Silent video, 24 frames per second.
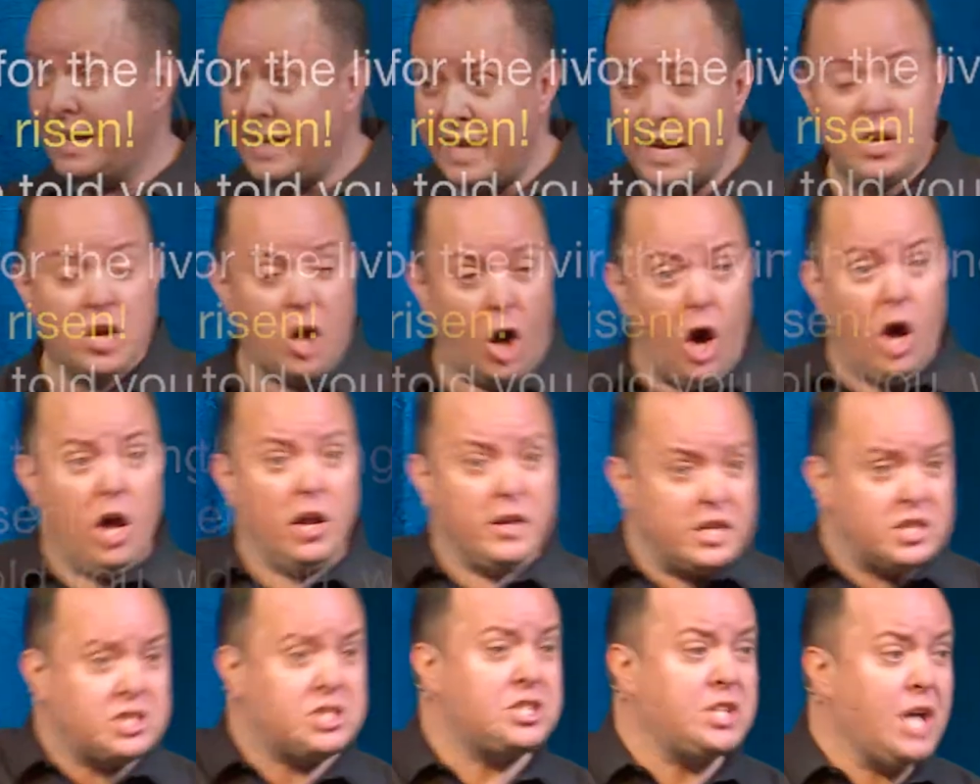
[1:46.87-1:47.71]
he called
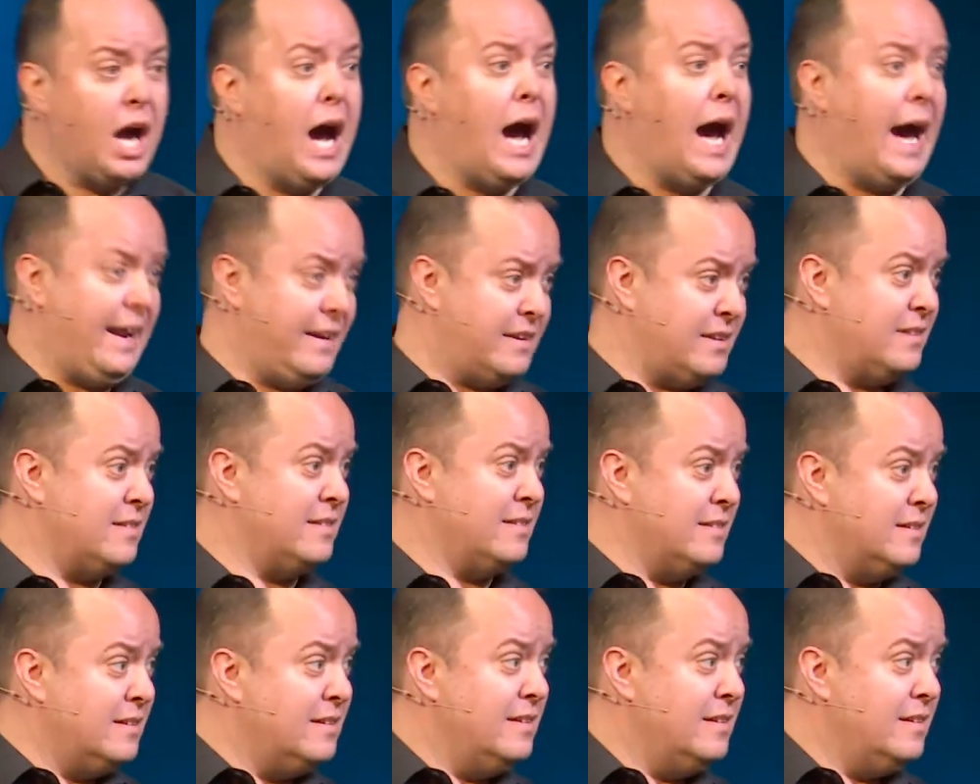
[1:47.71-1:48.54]
his shot.
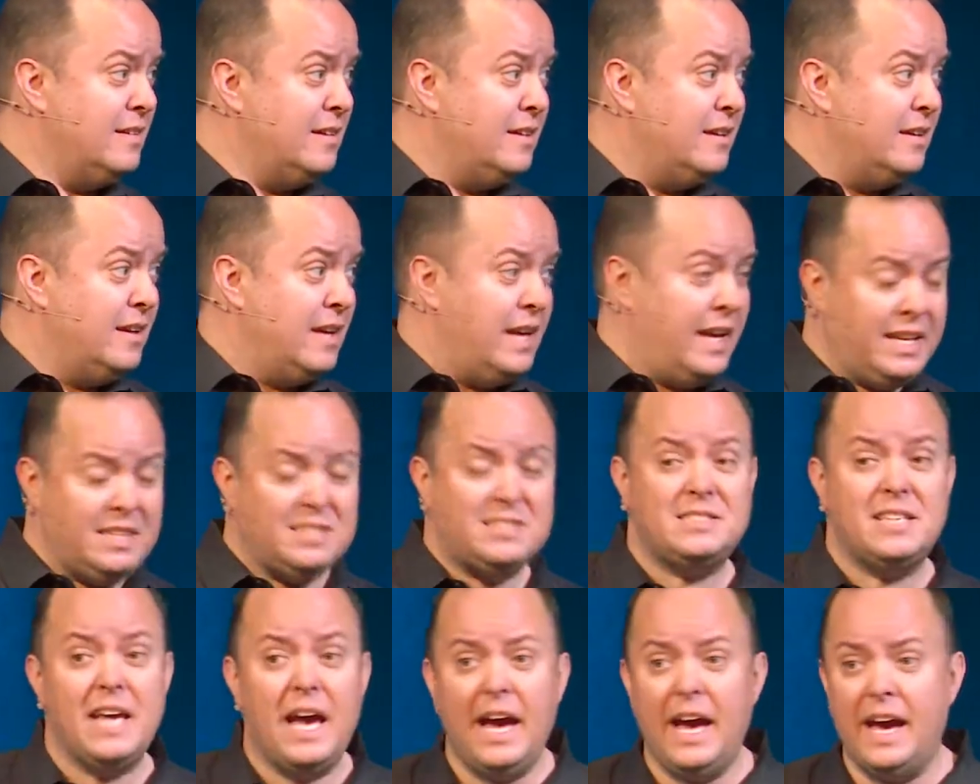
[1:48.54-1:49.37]
He
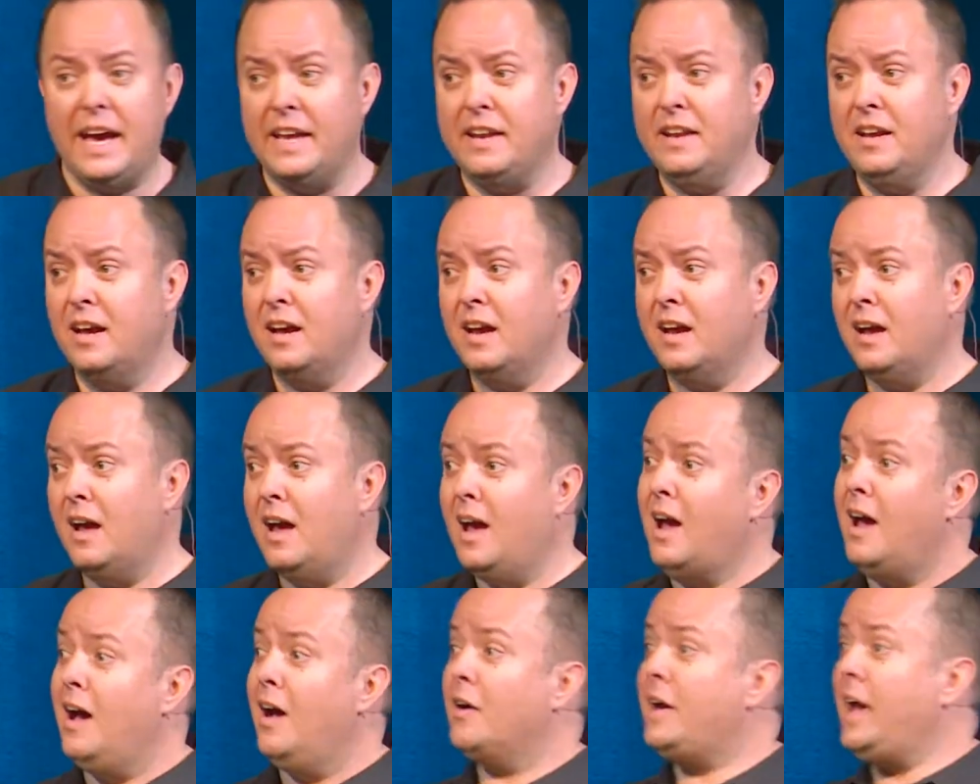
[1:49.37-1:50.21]
said,
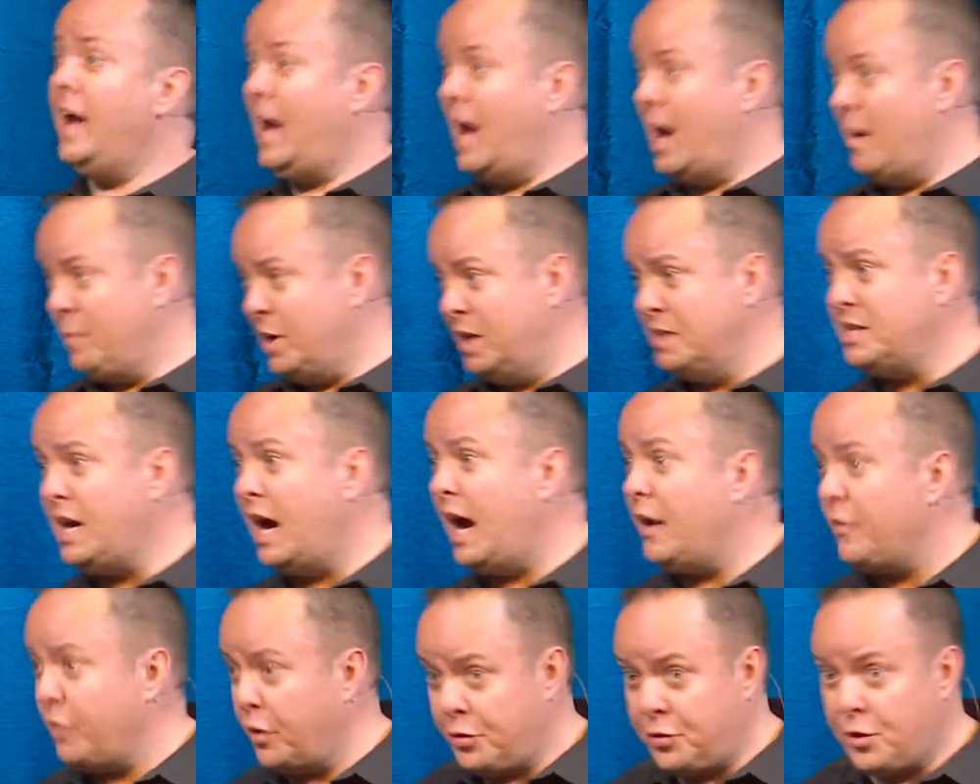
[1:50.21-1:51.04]
okay, I'm going to
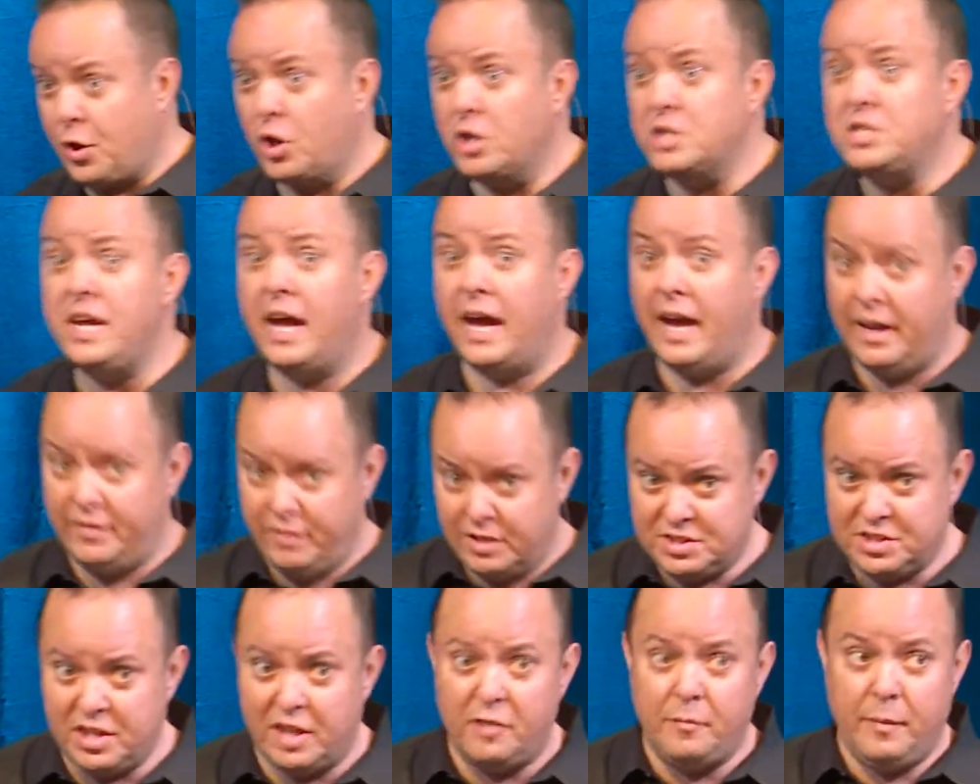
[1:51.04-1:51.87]
die on the third day. The
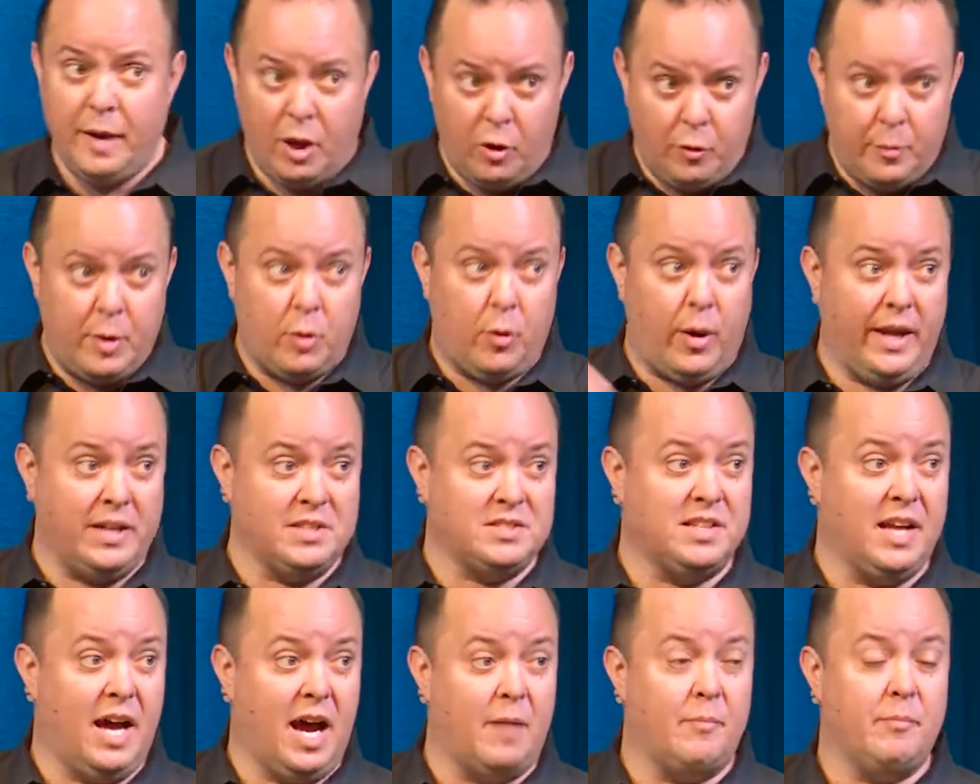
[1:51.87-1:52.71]
Son of Man will be
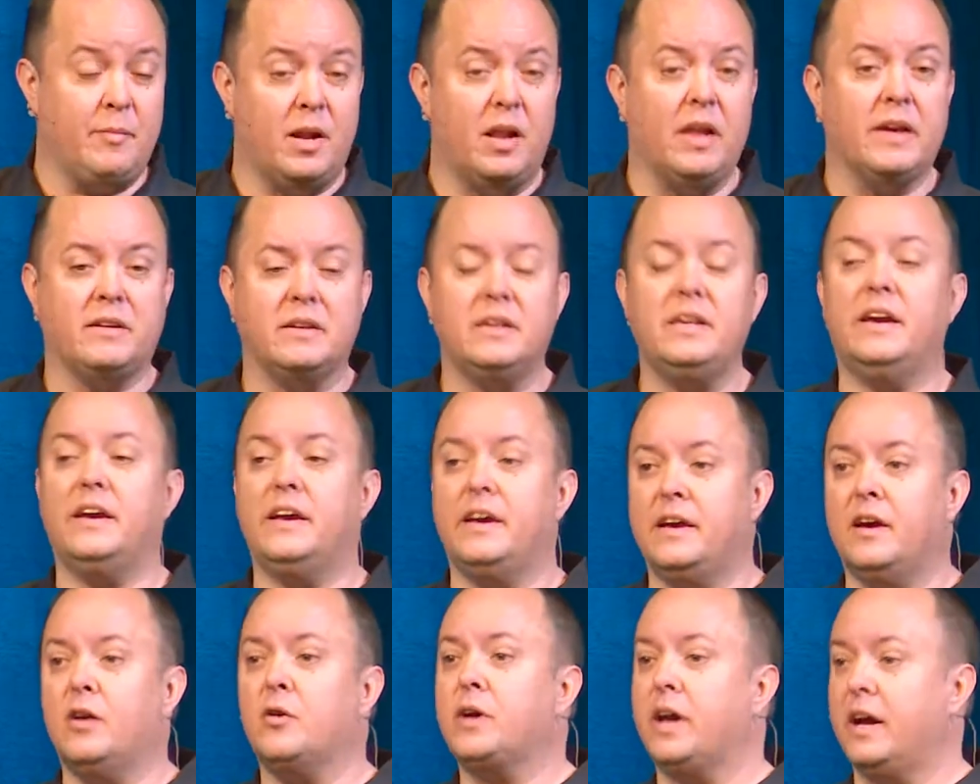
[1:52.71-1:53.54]
raised up. They're like,
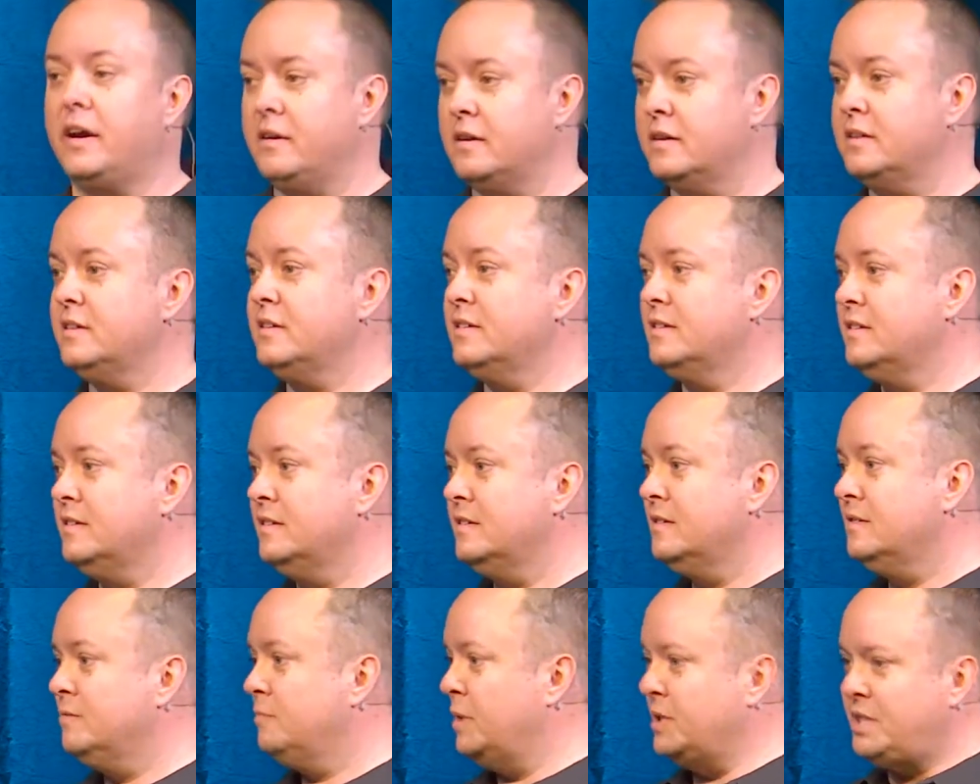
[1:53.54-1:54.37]
yeah, okay.
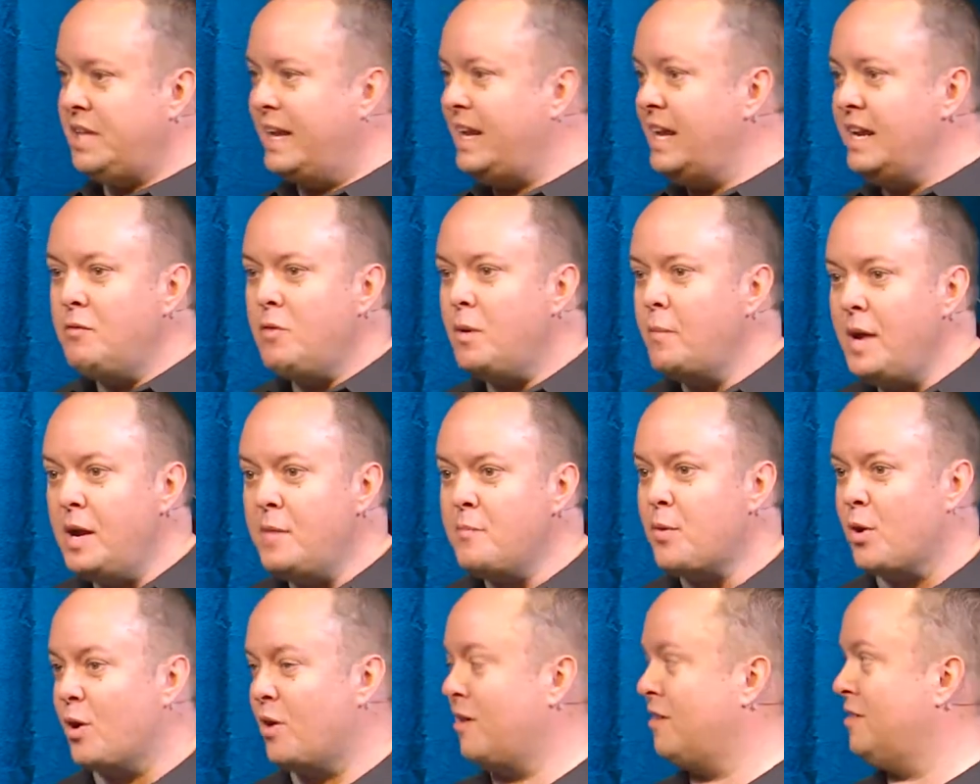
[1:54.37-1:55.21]
But they didn't
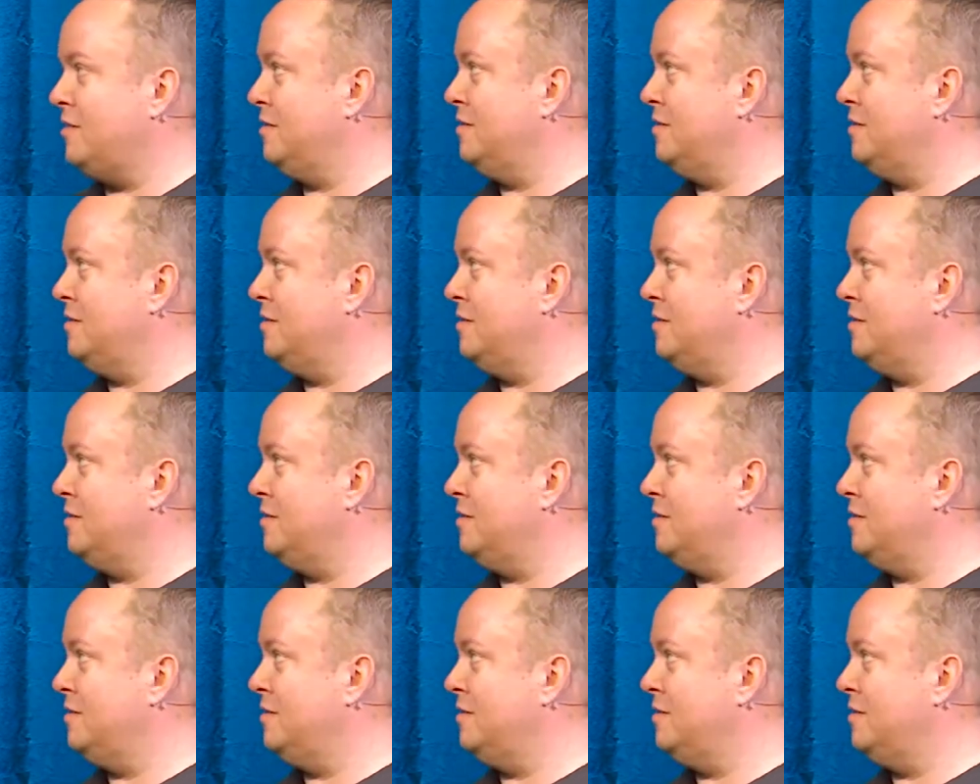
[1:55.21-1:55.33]
remember.